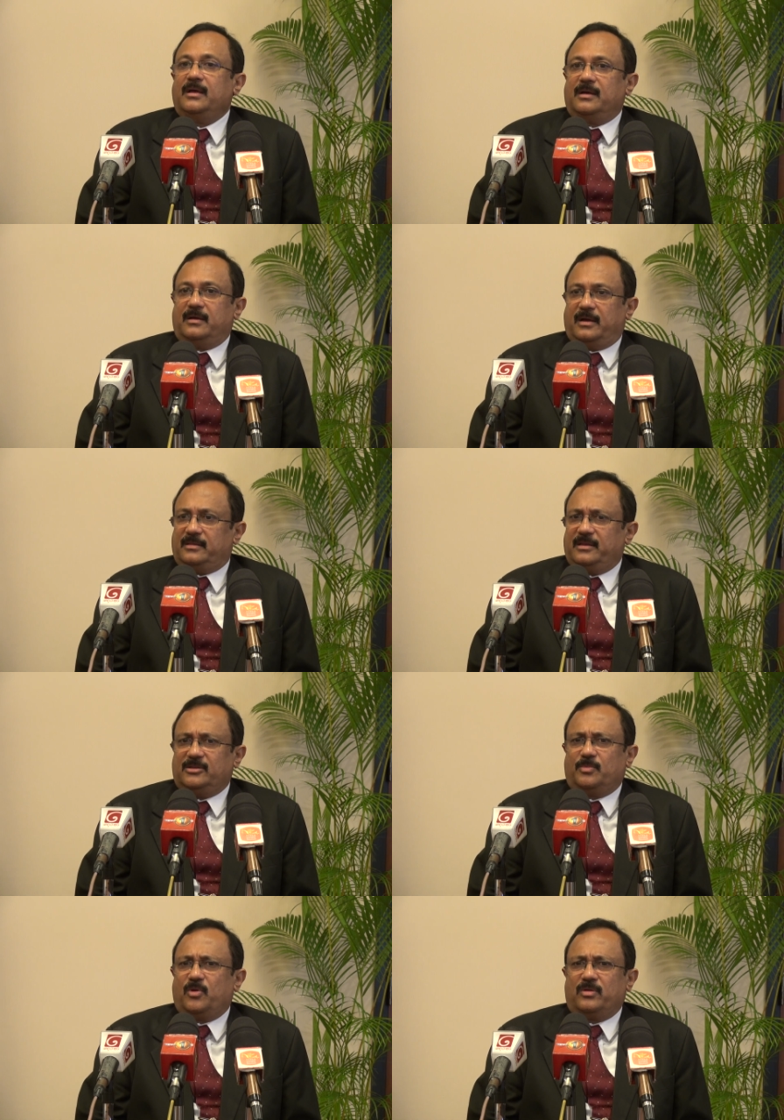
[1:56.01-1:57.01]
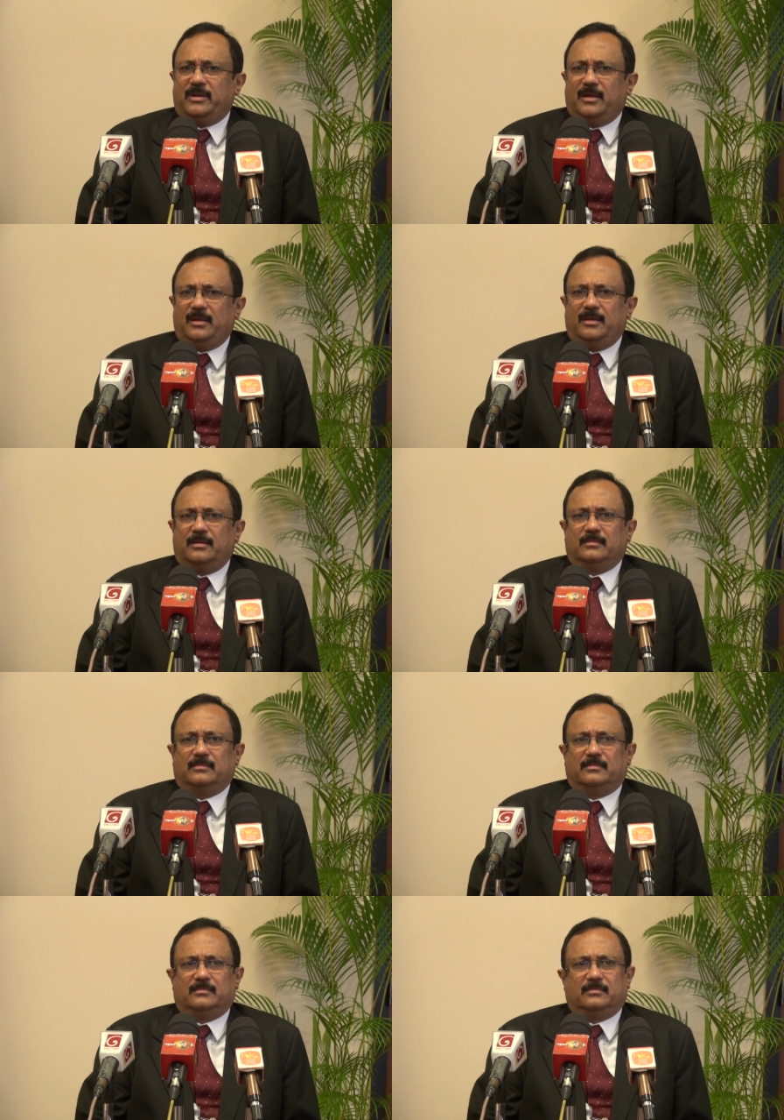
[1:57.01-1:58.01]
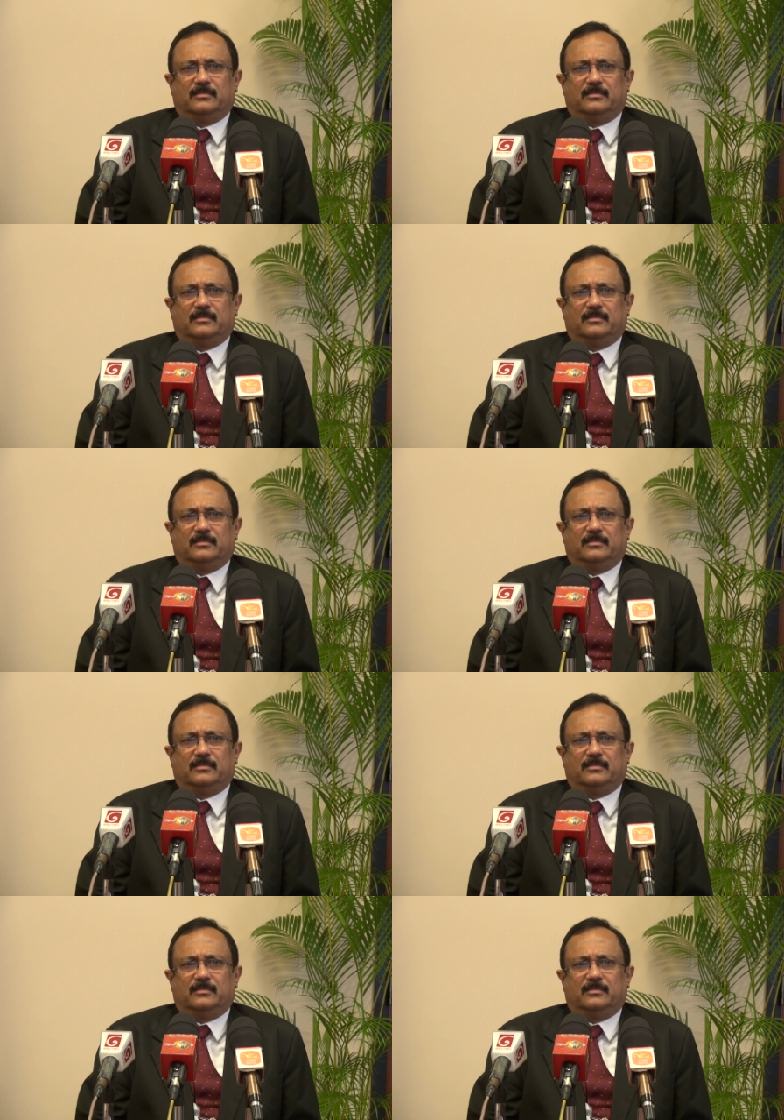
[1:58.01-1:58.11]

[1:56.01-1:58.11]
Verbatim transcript: uh, I think it's about nearly uh,